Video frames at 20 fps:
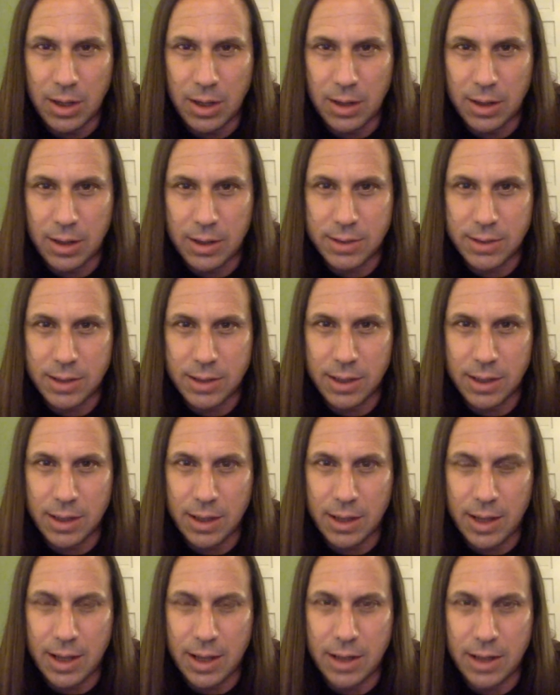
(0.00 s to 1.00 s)
things like
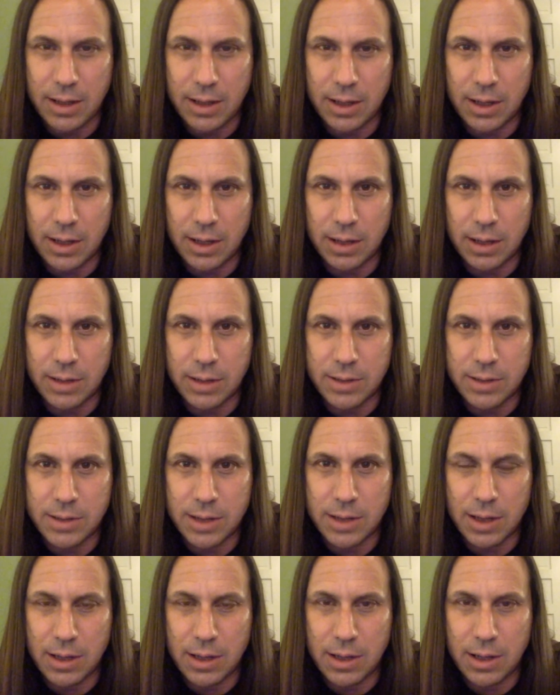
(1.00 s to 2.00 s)
that, it
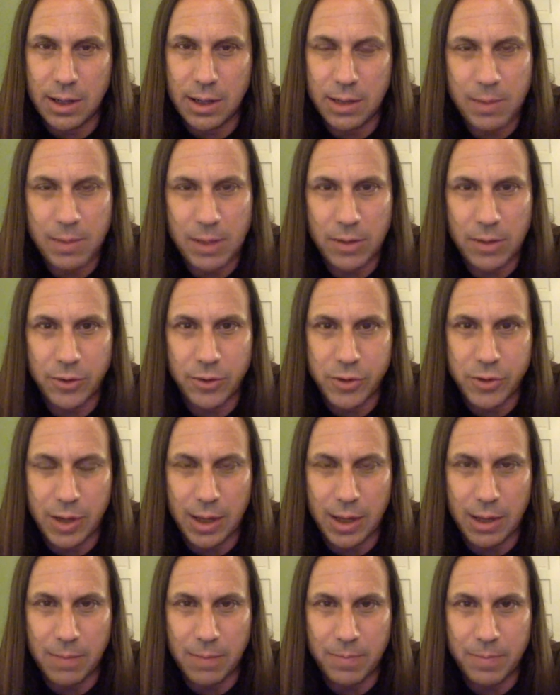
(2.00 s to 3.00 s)
can be a little
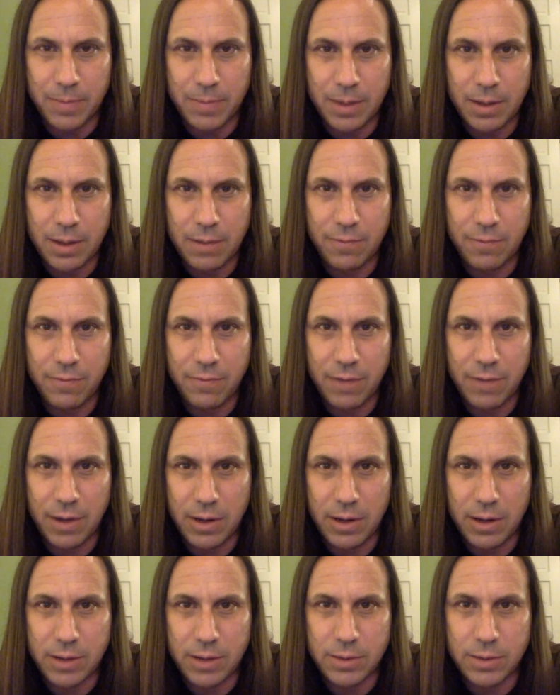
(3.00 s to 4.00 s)
tricky. I've
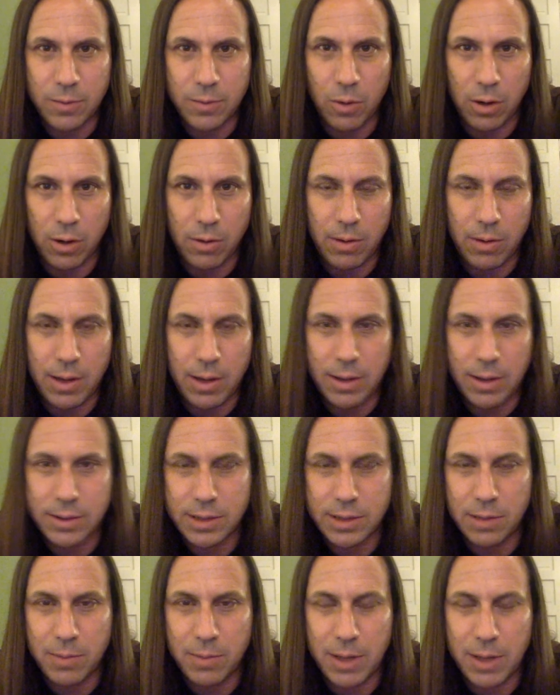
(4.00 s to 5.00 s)
figured out some workarounds
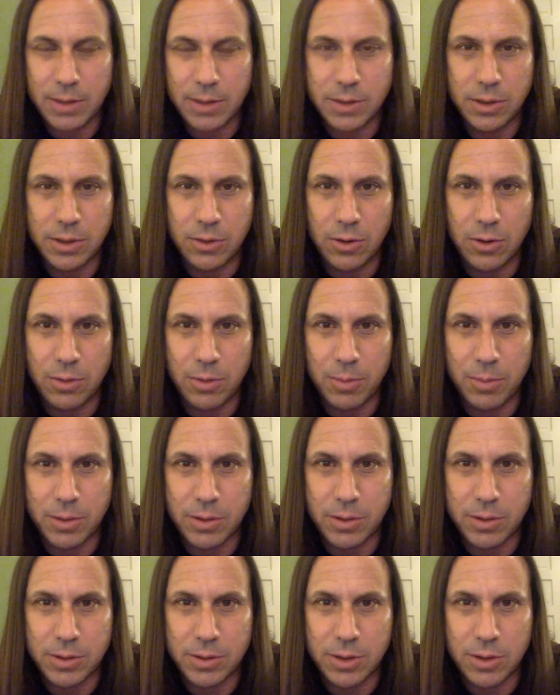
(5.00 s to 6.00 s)
and I managed to do it, but
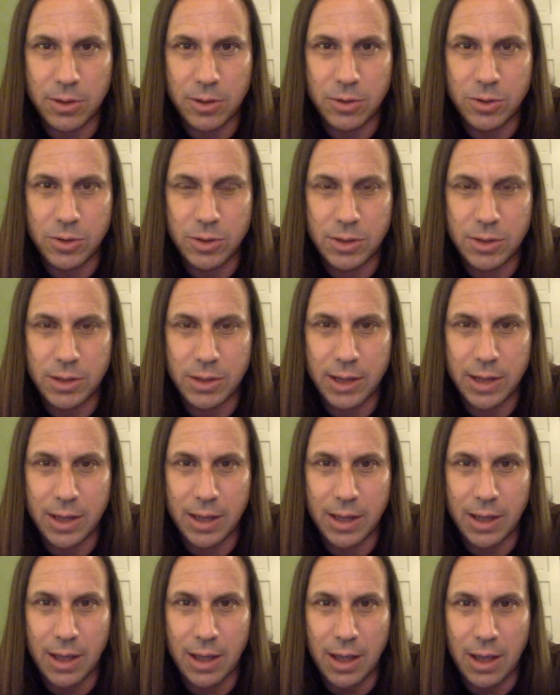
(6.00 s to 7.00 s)
there's no just
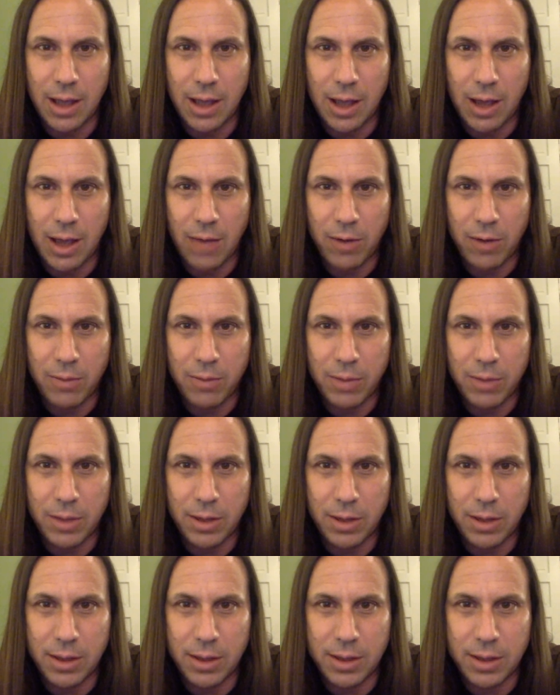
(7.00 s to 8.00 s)
like, I want to
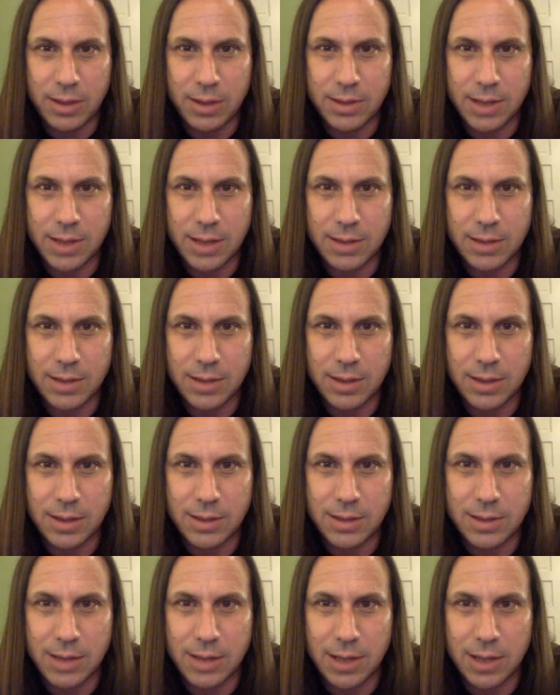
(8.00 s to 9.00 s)
put this text,
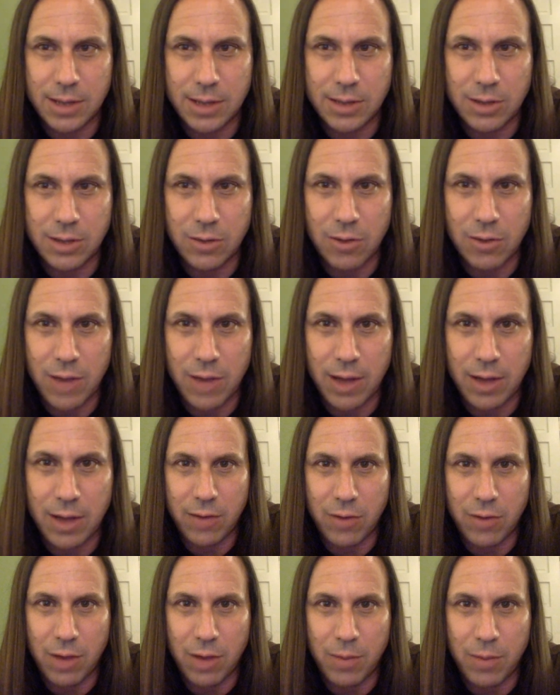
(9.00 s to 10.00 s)
this size, drag
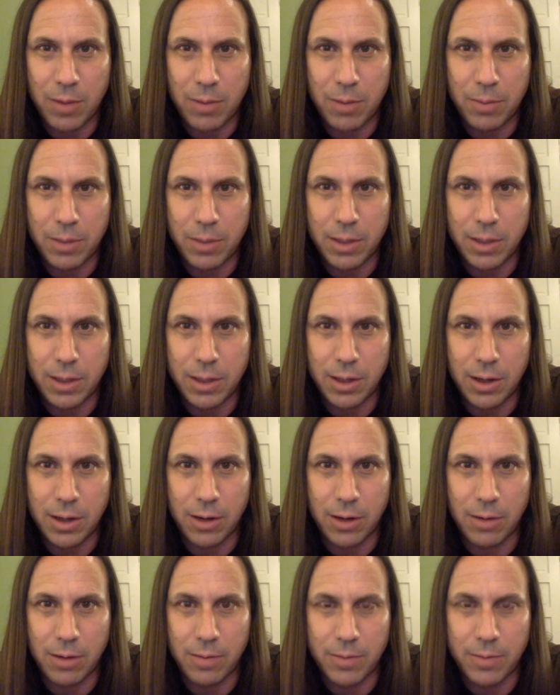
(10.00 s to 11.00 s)
drop it, put it
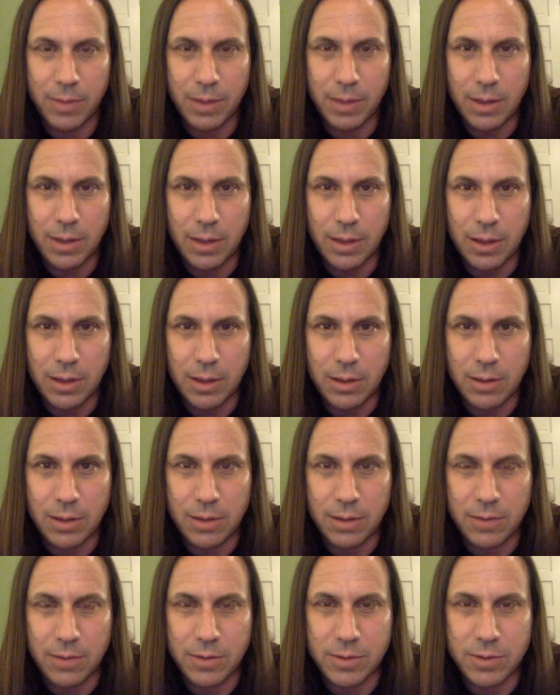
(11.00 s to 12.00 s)
here. You
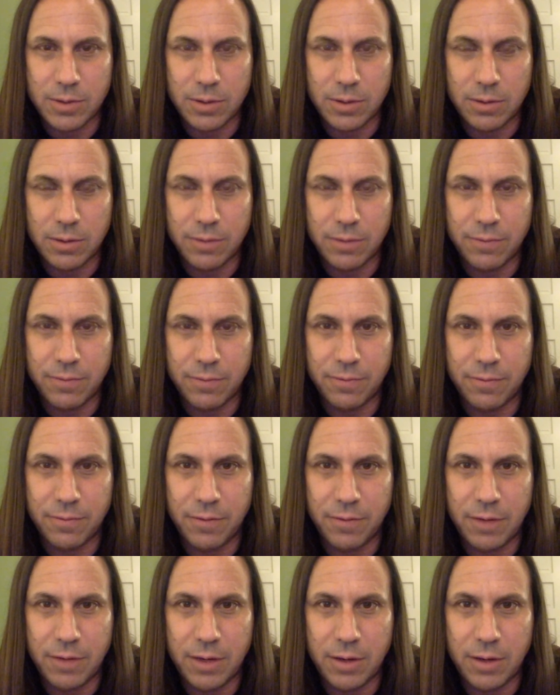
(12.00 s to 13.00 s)
have to sort of
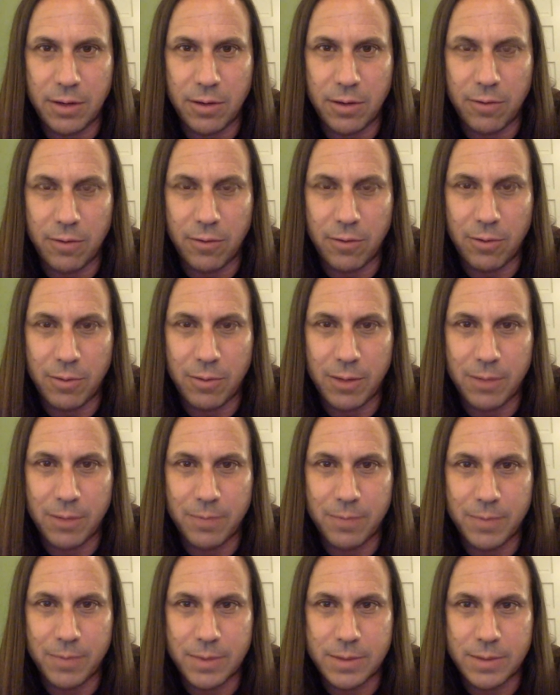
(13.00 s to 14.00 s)
fit it into their format.
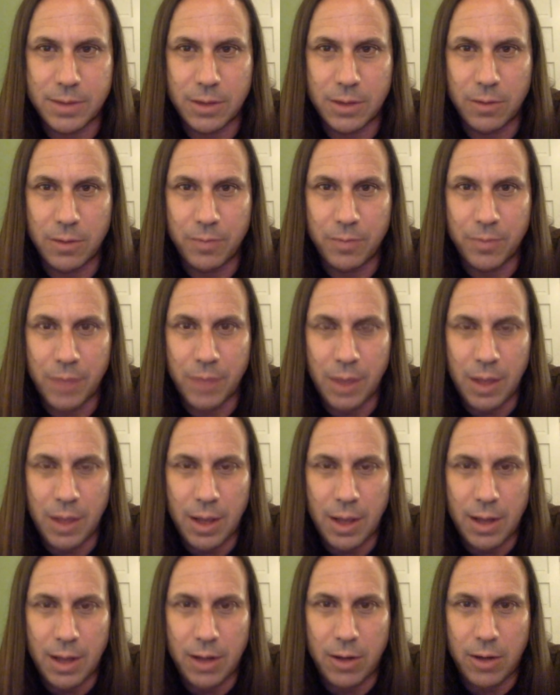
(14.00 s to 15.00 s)
So
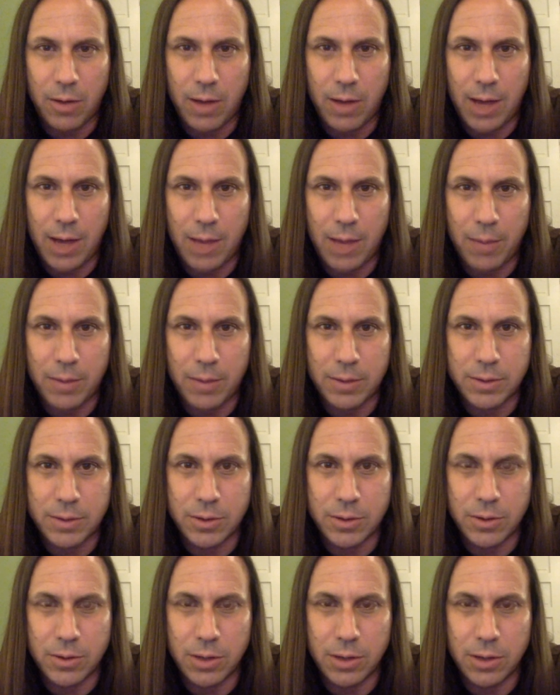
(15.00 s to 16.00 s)
I don't know what Apple is
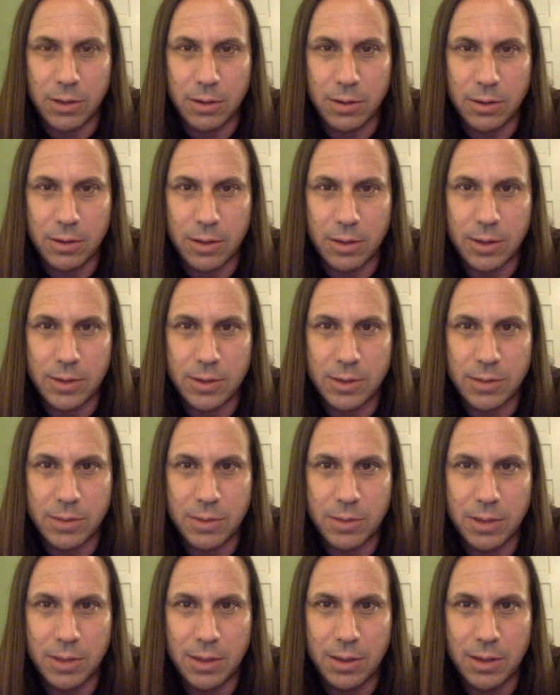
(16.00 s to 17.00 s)
doing. They used to
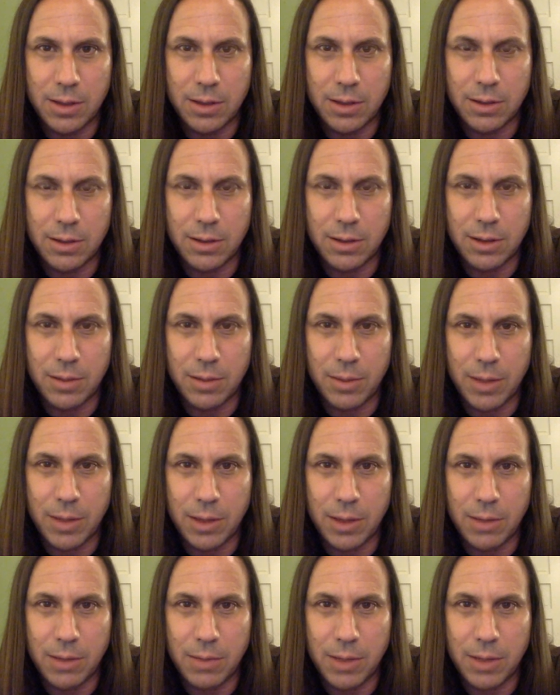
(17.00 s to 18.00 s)
be the company
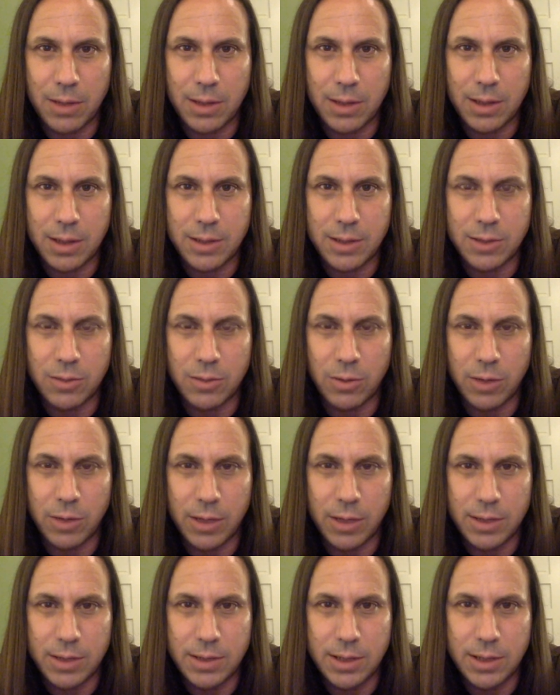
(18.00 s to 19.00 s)
that made things that were
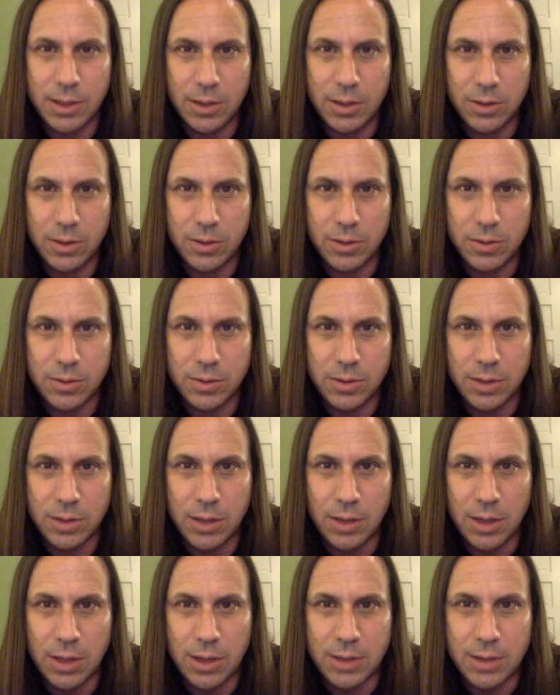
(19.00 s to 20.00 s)
easy to use,
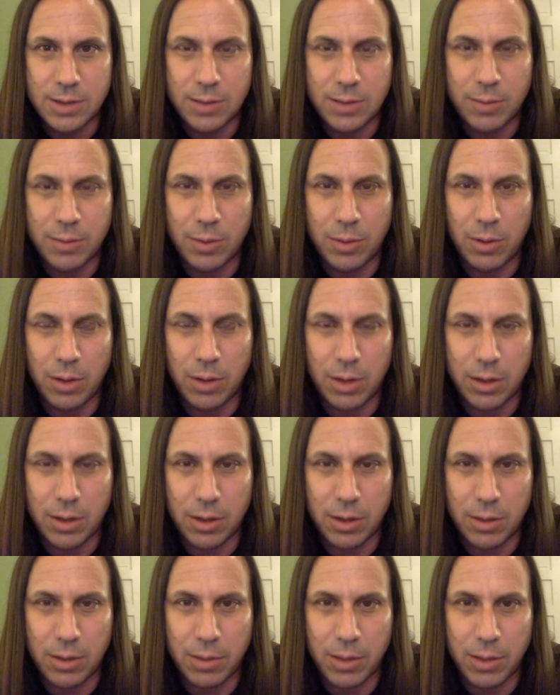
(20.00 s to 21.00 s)
simple,
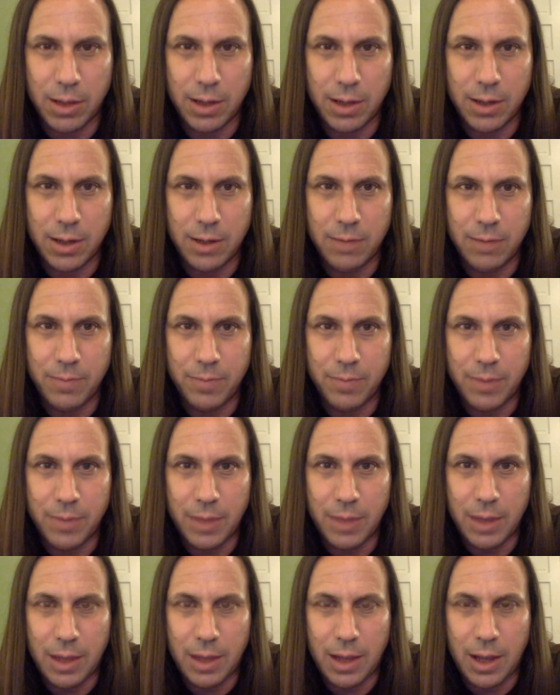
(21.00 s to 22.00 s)
uncomplicated.
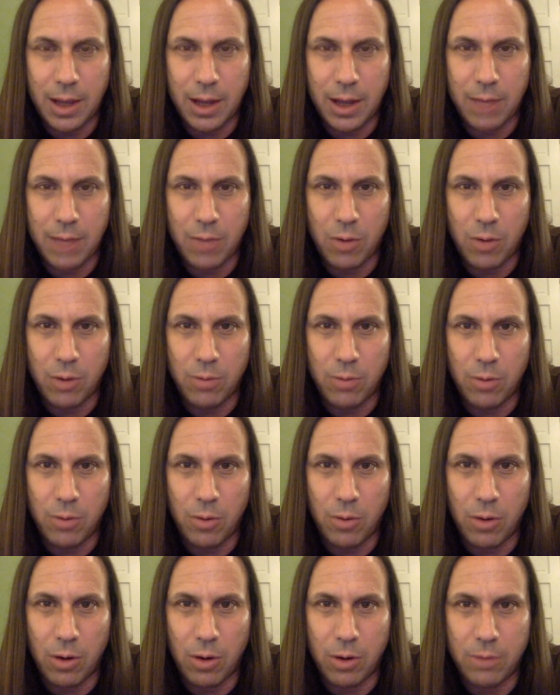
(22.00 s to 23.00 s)
And
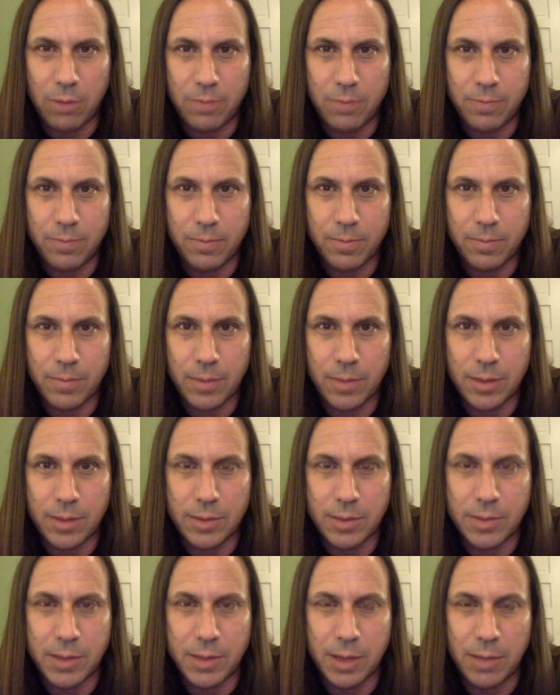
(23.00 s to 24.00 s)
more,
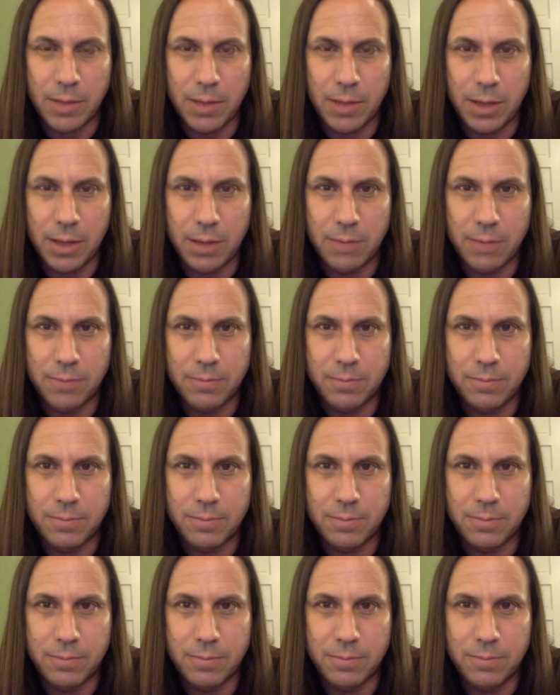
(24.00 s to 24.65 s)
it's becoming